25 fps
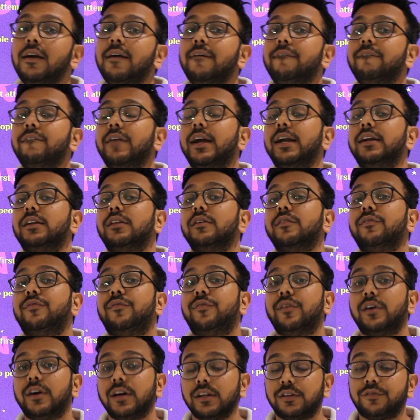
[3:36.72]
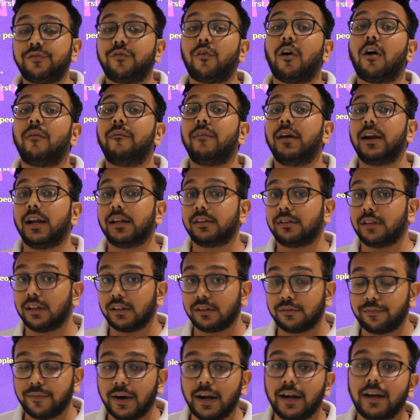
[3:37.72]
made the first formal
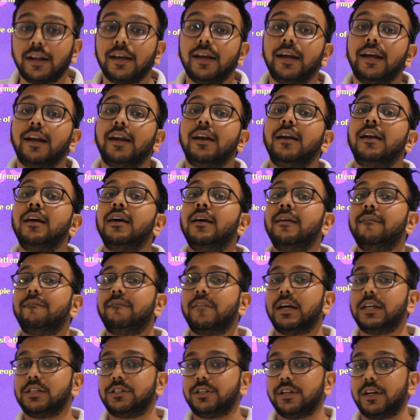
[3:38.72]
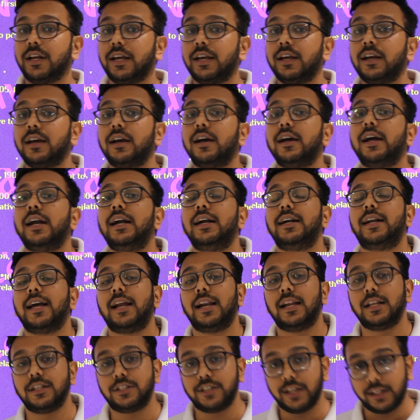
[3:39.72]
assessment in measuring
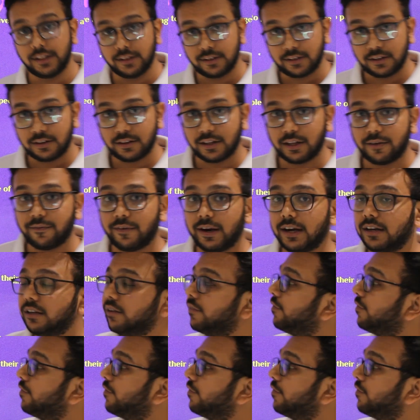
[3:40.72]
intelligence. They made the